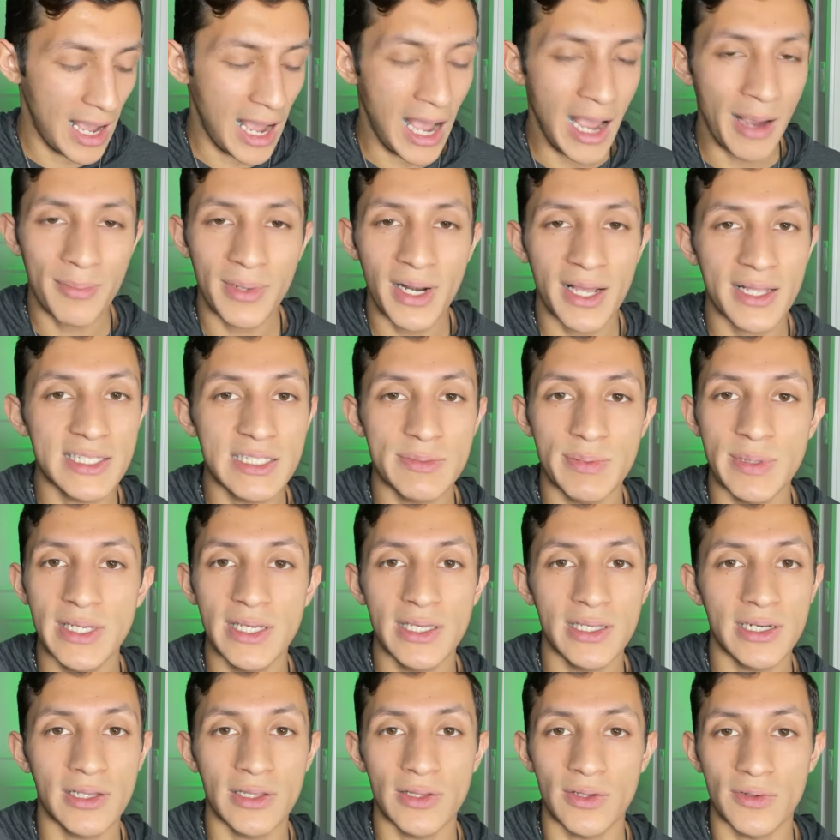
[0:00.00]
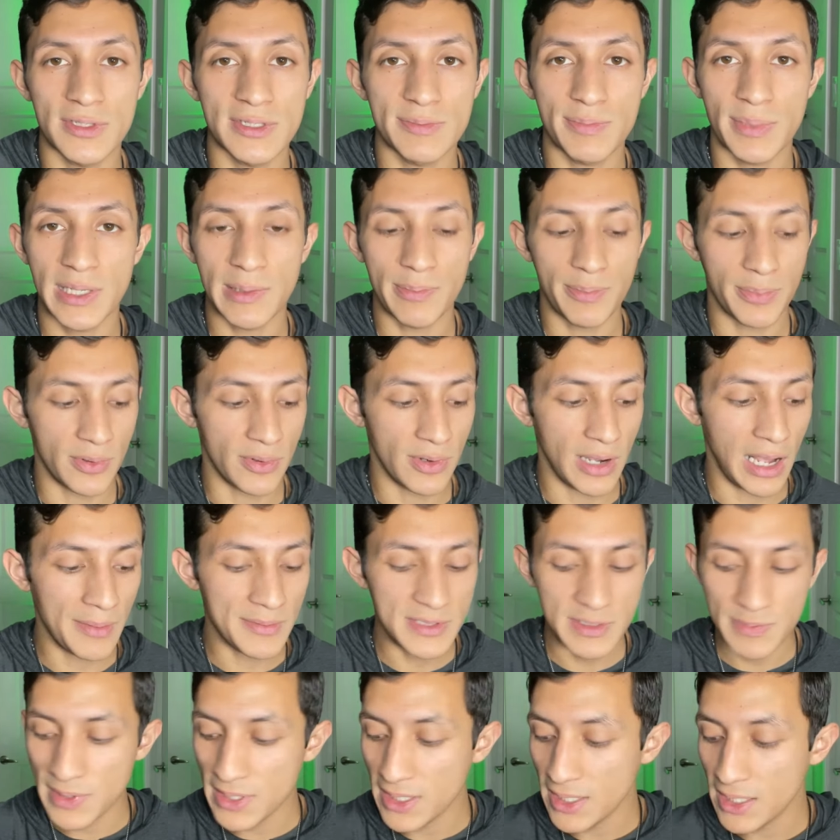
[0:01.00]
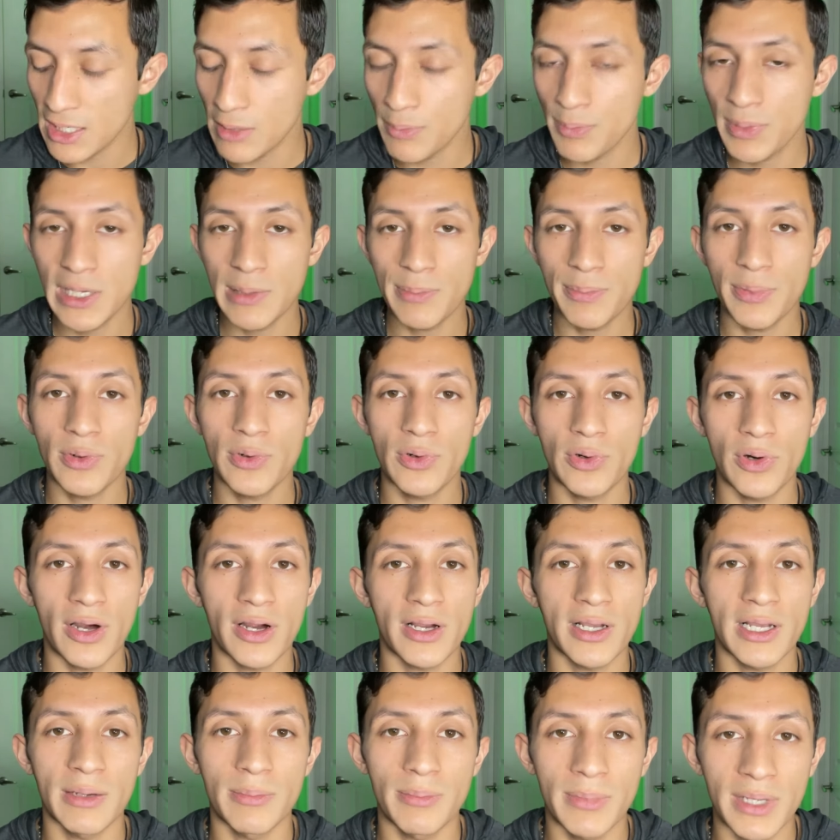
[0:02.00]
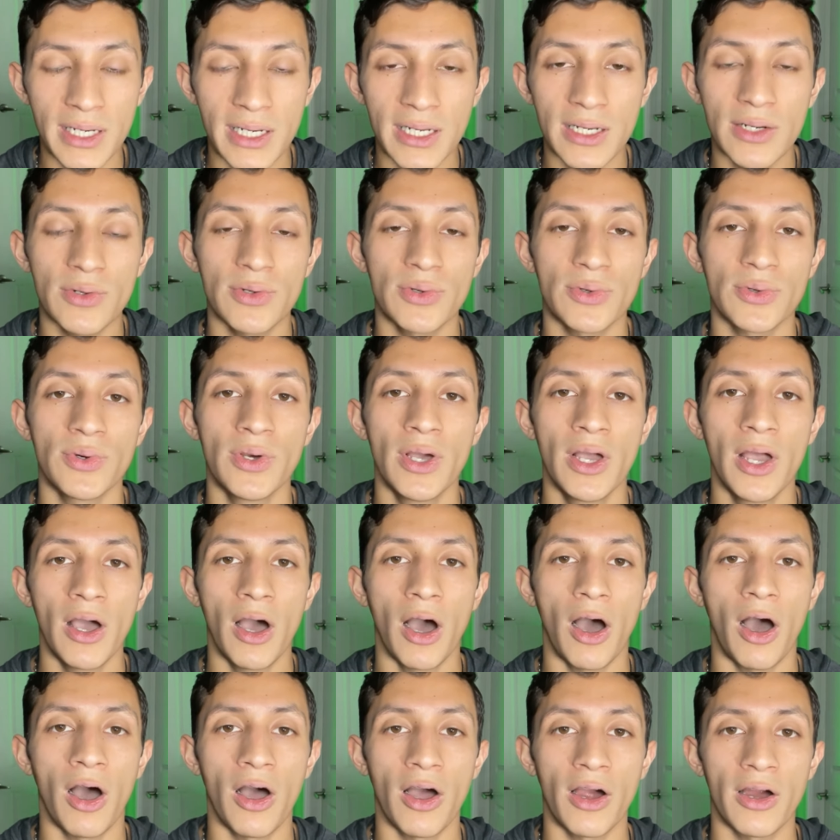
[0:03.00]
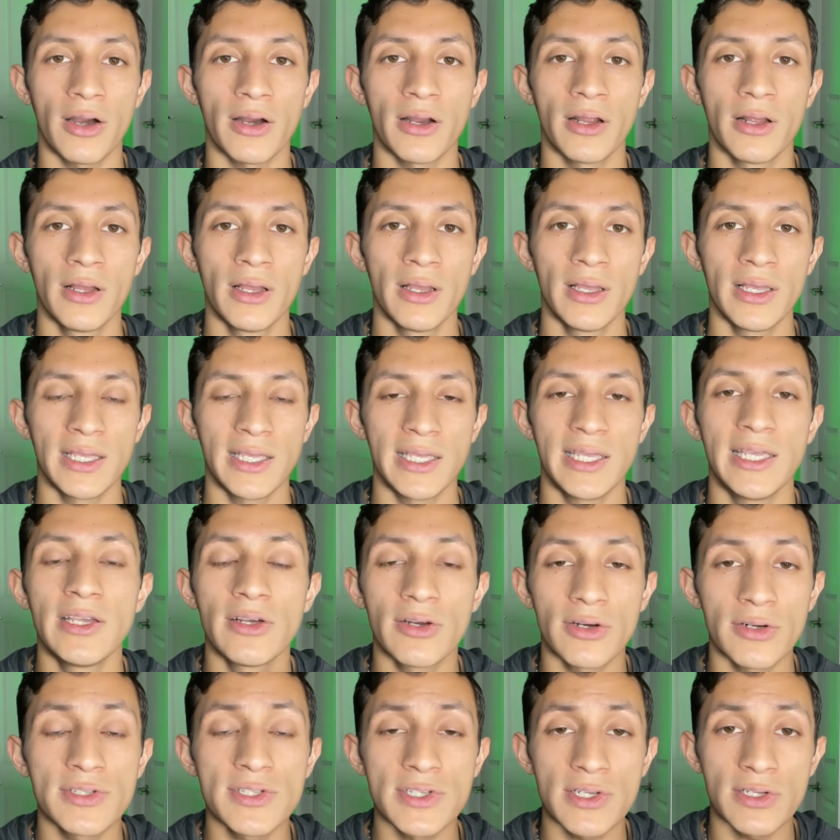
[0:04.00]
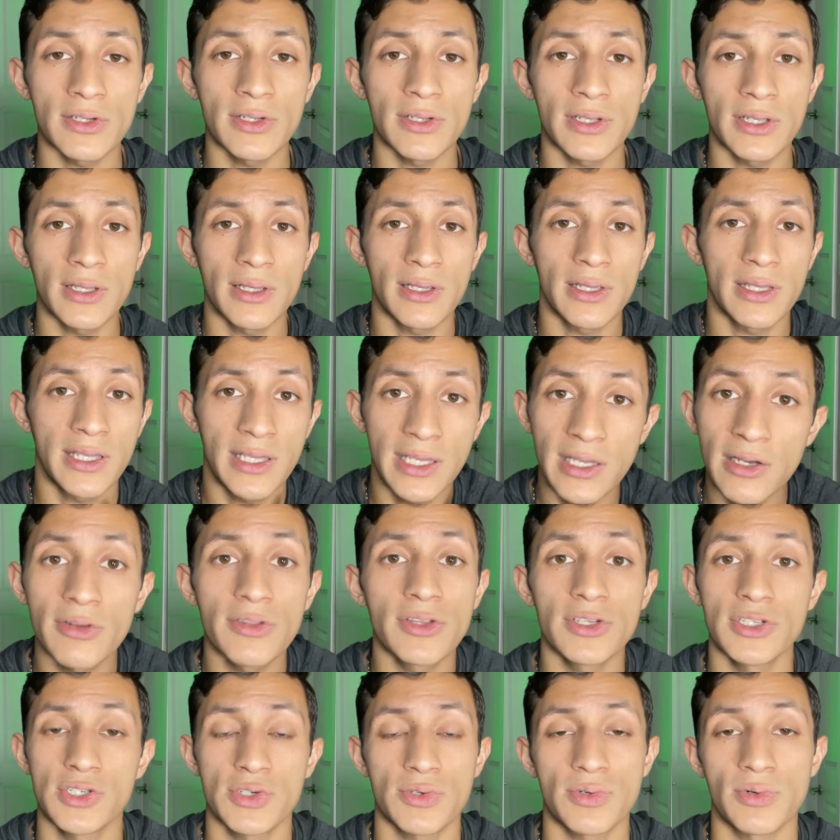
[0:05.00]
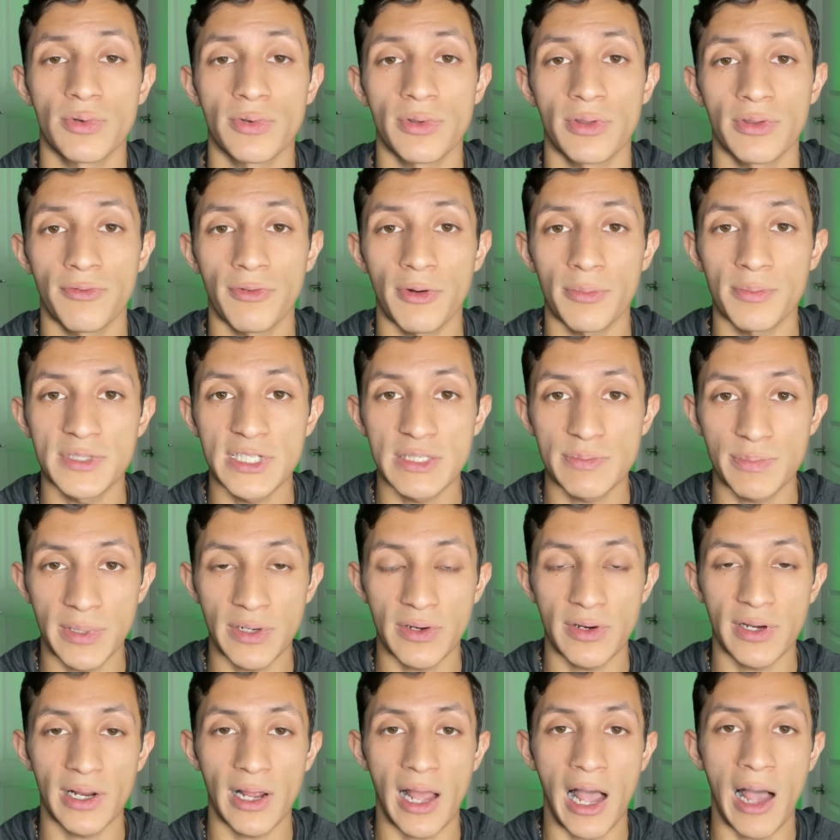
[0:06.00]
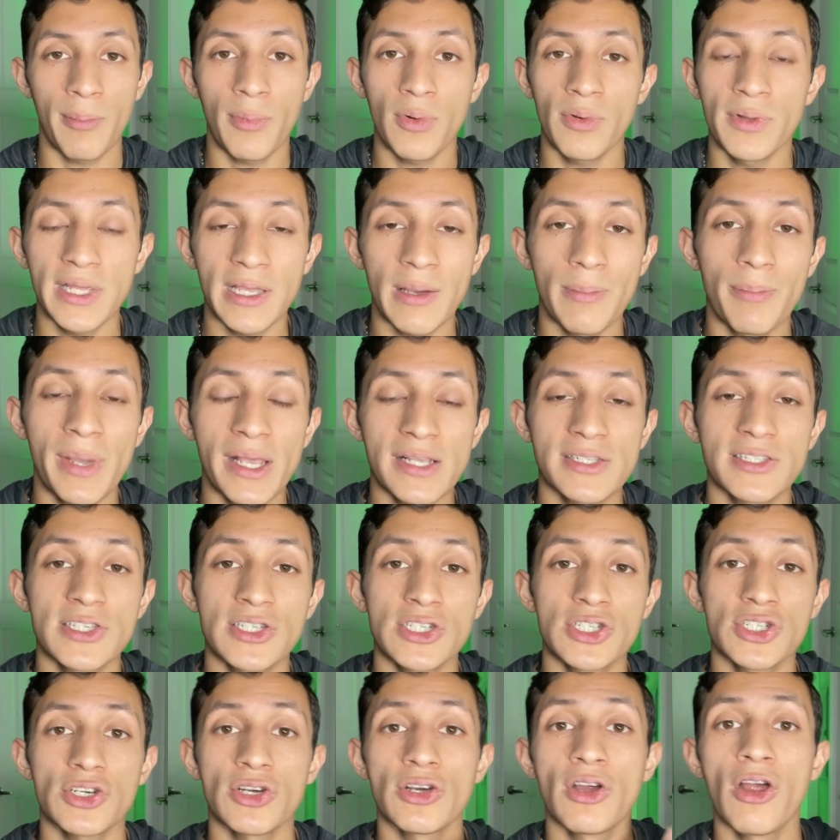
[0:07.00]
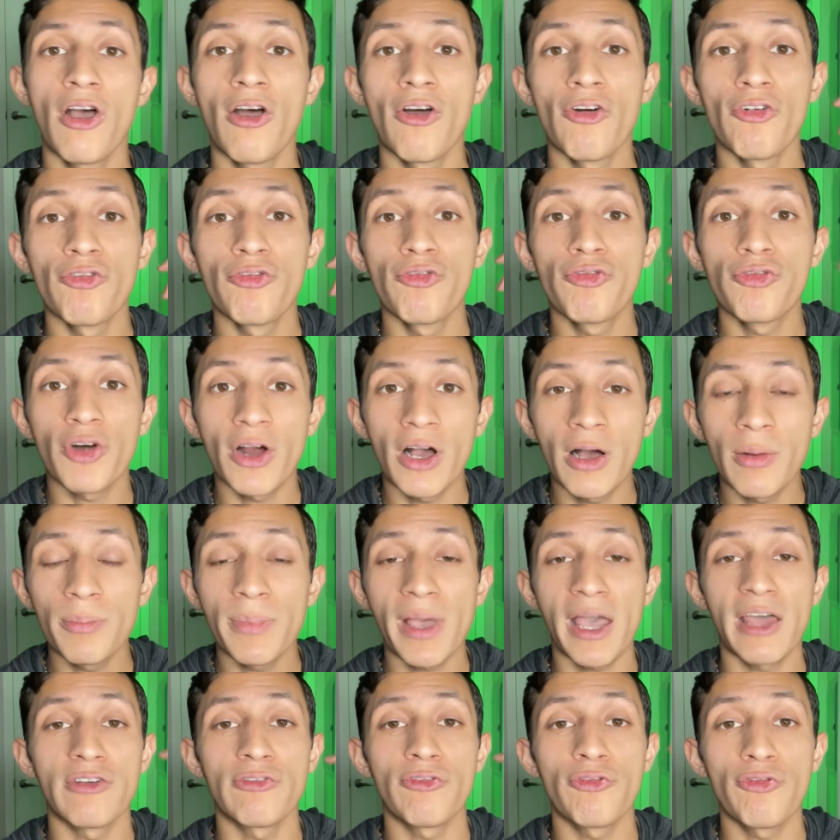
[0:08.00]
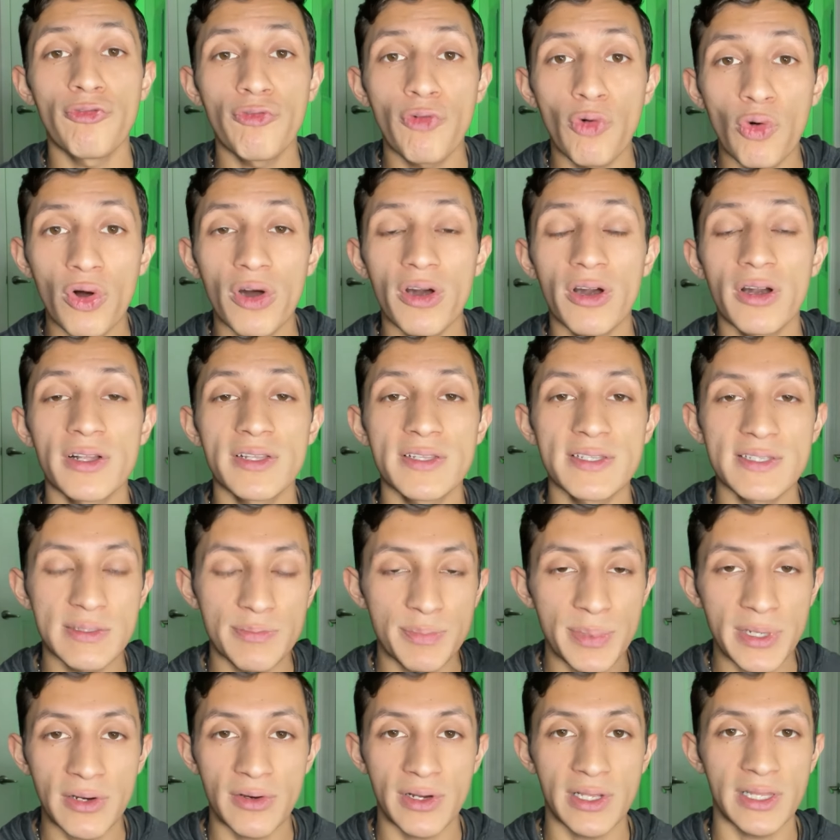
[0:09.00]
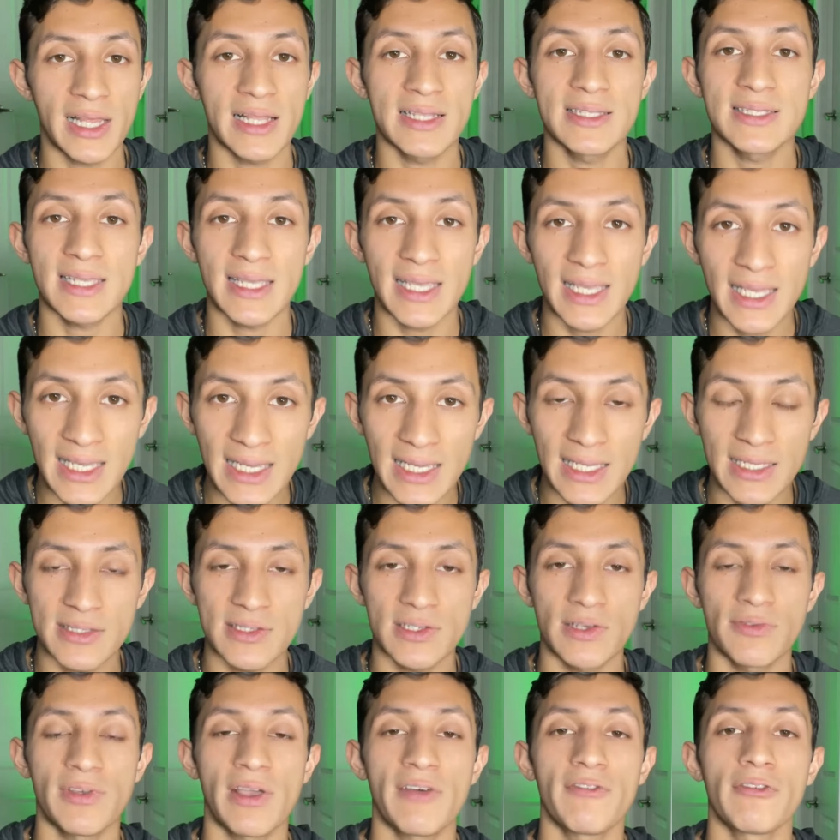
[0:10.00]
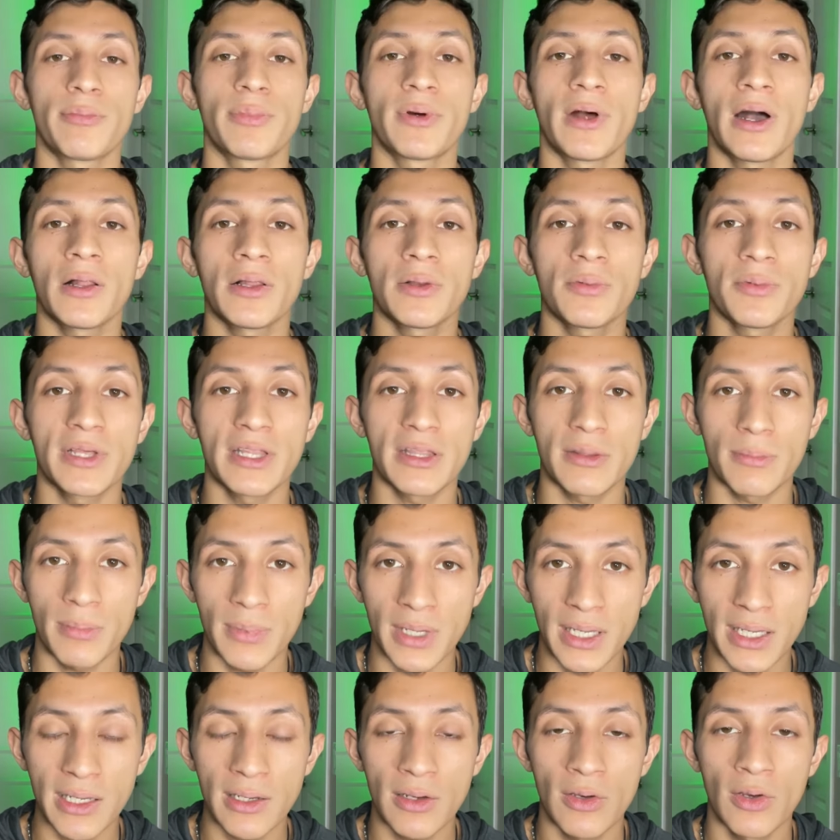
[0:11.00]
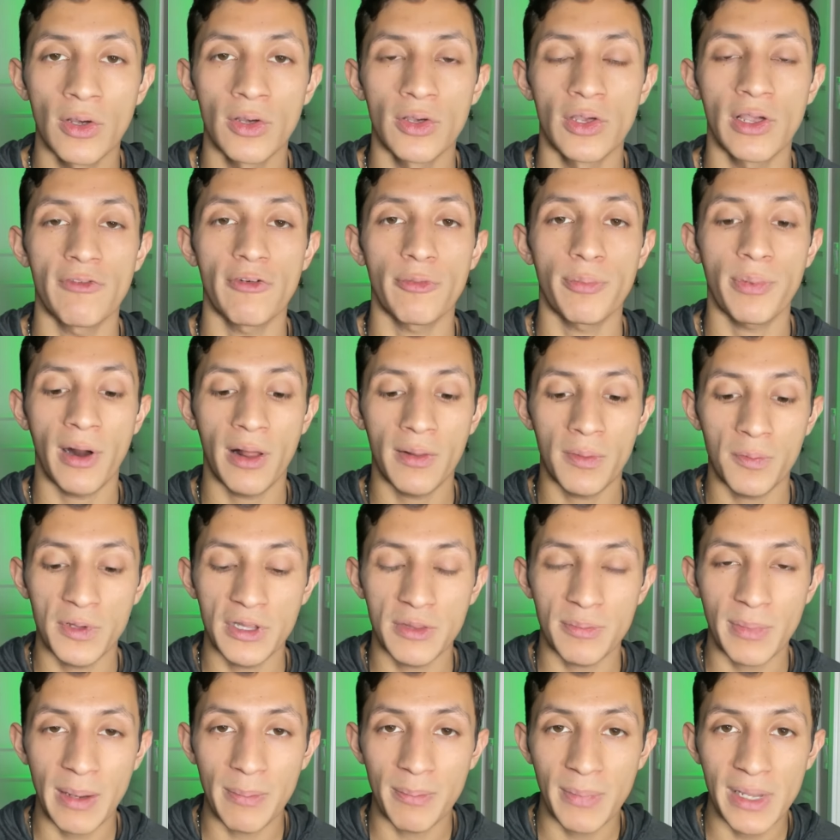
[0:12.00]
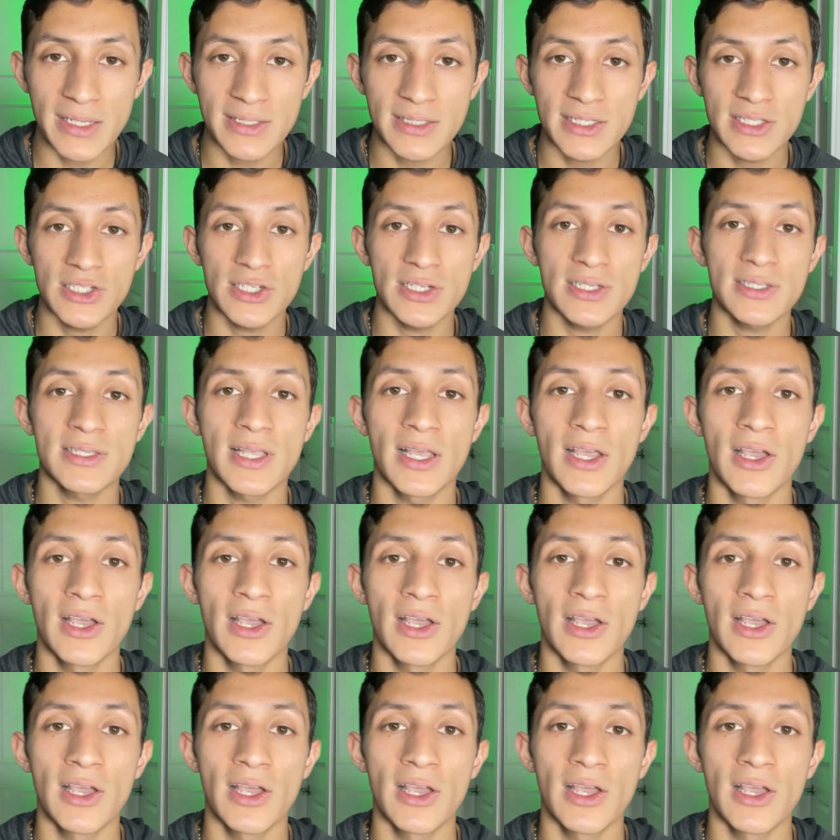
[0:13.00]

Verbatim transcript: I'm not speaking to those people. I'm speaking to people who are committed, who are here to hear the truth from Spirit. I'm only a messenger from and for Spirit. That's it. So if you have a problem with me, you have a problem with my messages,